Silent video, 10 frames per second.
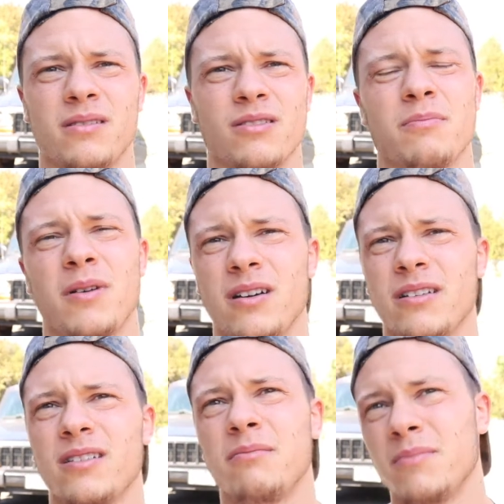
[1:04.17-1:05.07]
or
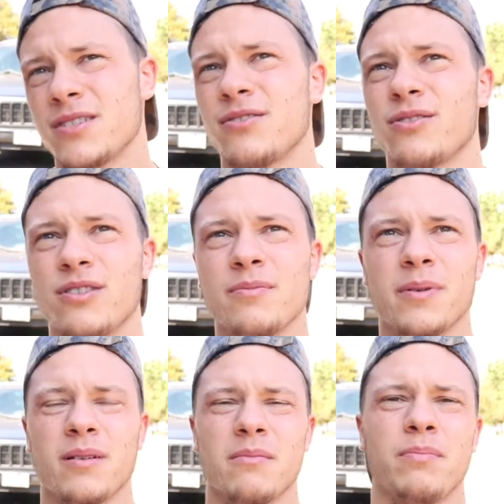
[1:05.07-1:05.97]
a muscle group
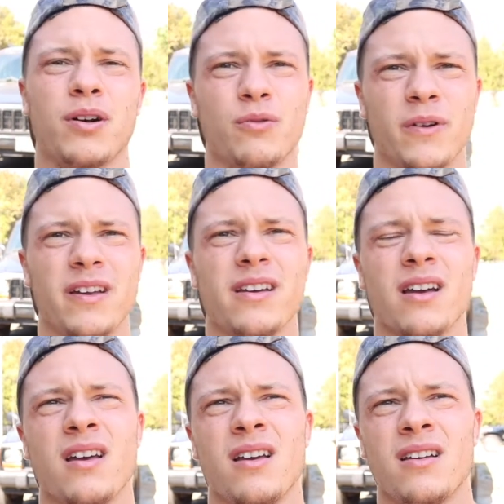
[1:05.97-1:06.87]
per week.
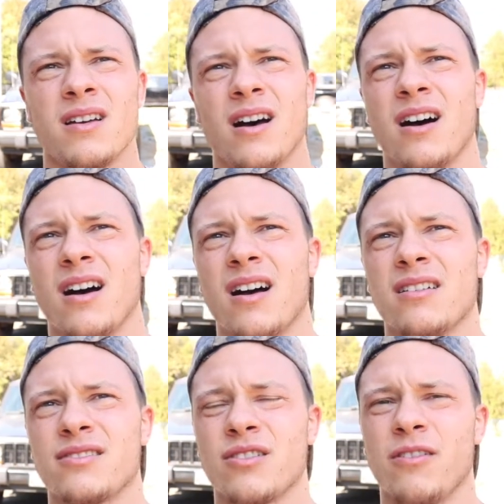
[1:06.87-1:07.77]

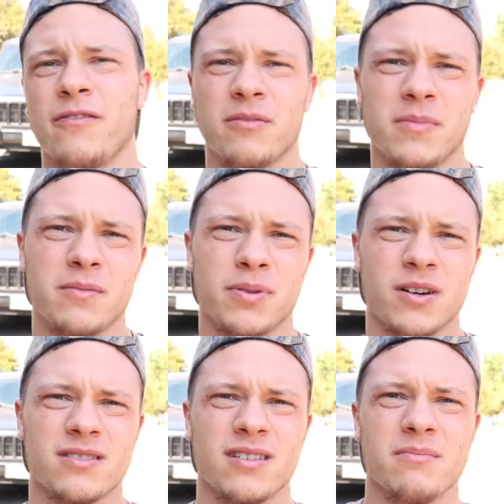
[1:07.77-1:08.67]
So for me
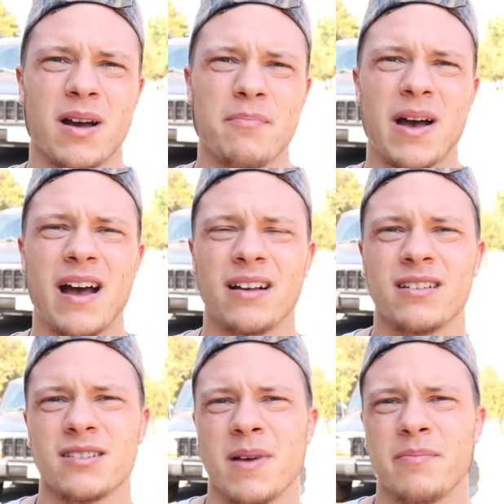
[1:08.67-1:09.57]
personally, my back
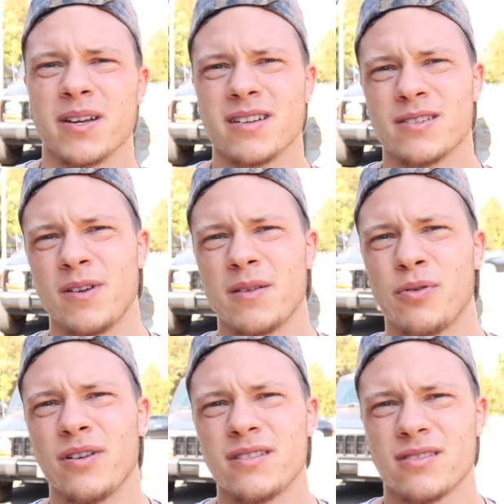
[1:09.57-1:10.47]
is my biggest weak
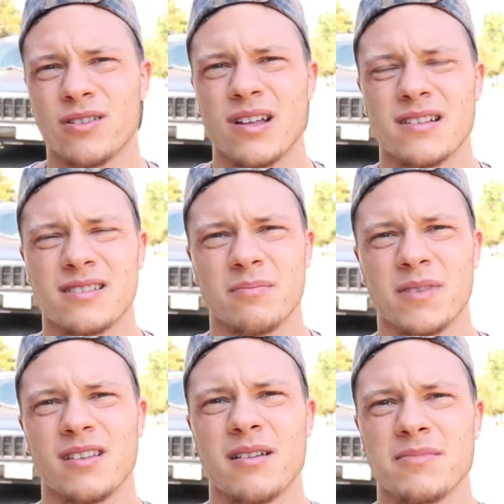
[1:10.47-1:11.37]
point, so that's
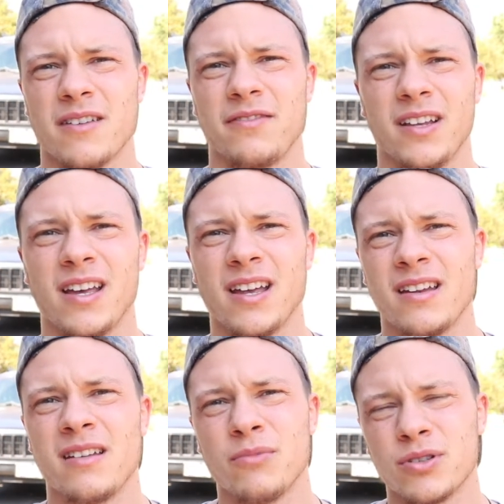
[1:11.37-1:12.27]
something that I'm definitely
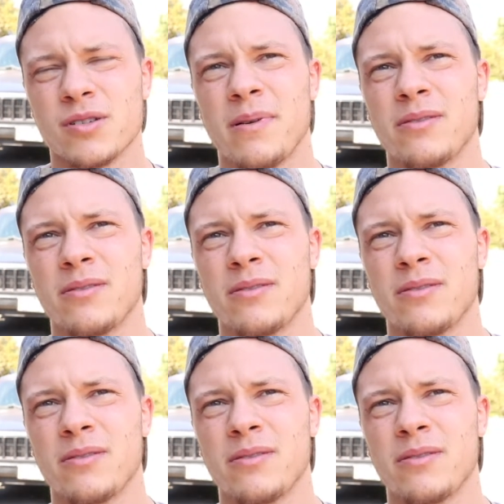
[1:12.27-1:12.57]
hitting multiple